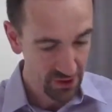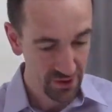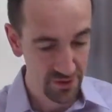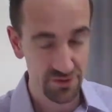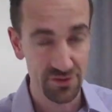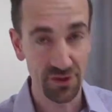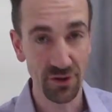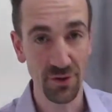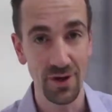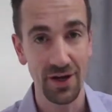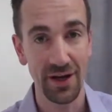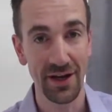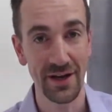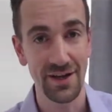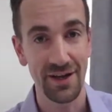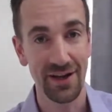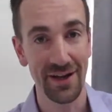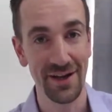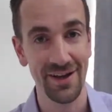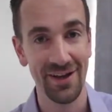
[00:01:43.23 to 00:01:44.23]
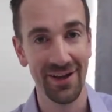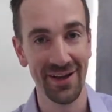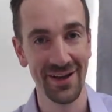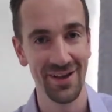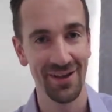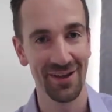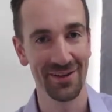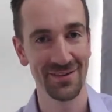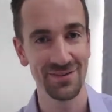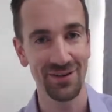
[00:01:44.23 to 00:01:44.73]
So
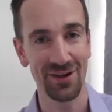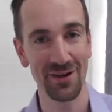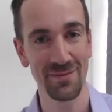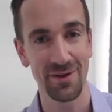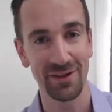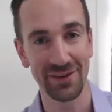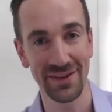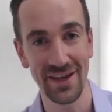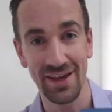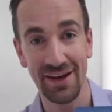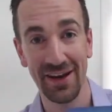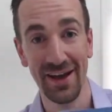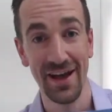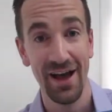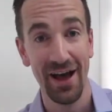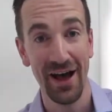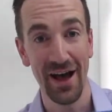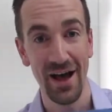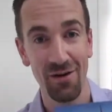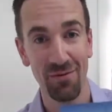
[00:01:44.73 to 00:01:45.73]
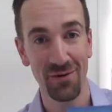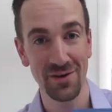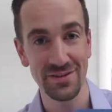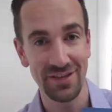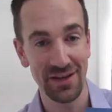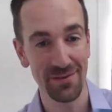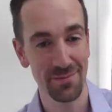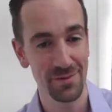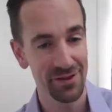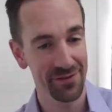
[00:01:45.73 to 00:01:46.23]
sorry about that. I was
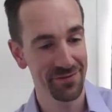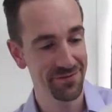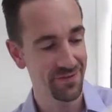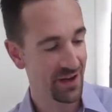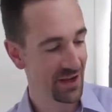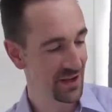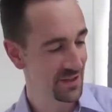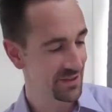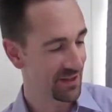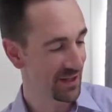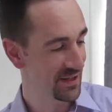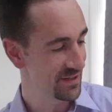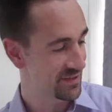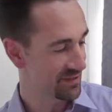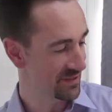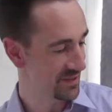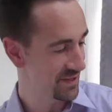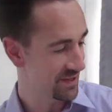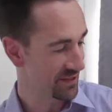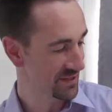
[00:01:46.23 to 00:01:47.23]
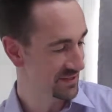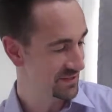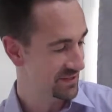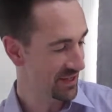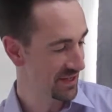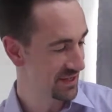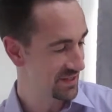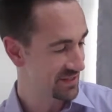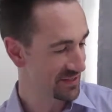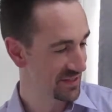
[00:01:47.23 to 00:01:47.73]
able to find that
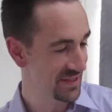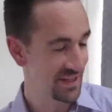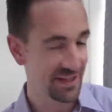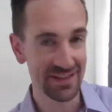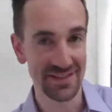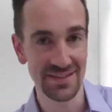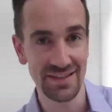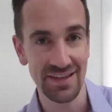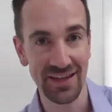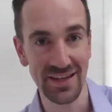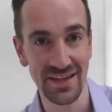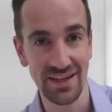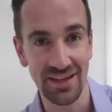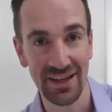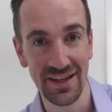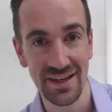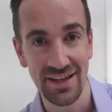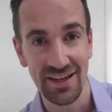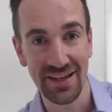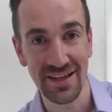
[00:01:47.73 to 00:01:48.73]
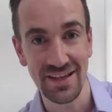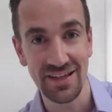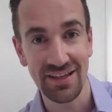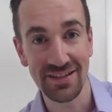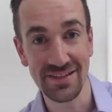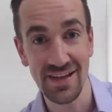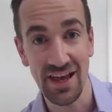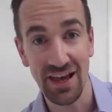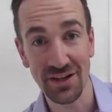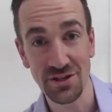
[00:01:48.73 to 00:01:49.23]
TTT
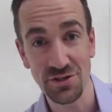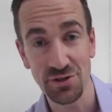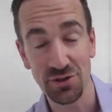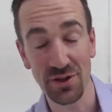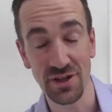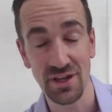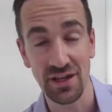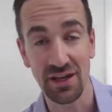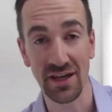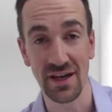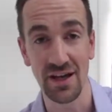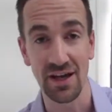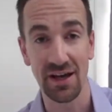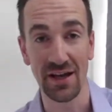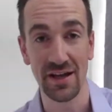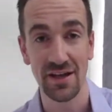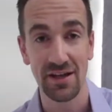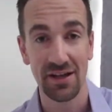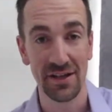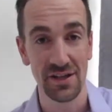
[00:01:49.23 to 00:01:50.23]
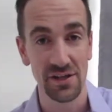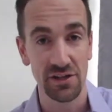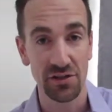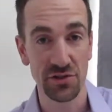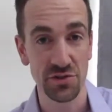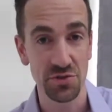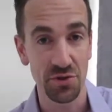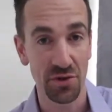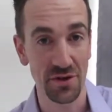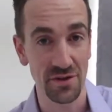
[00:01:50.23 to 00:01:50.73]
is actually
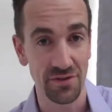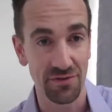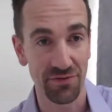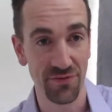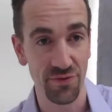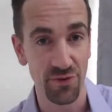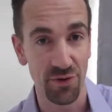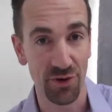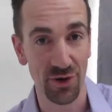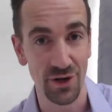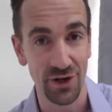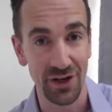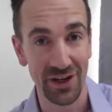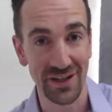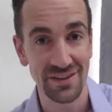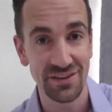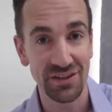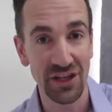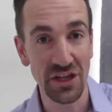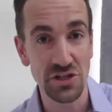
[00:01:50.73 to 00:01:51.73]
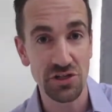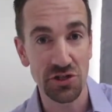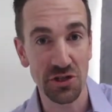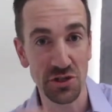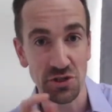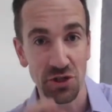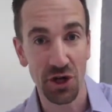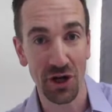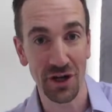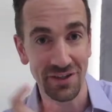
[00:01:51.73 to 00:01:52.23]
short for Teacher
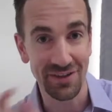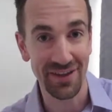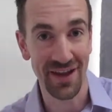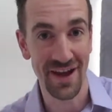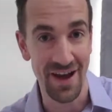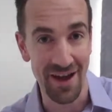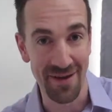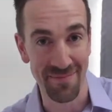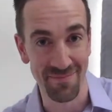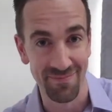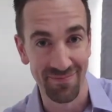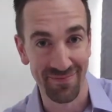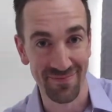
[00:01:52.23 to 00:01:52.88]
Talk Time.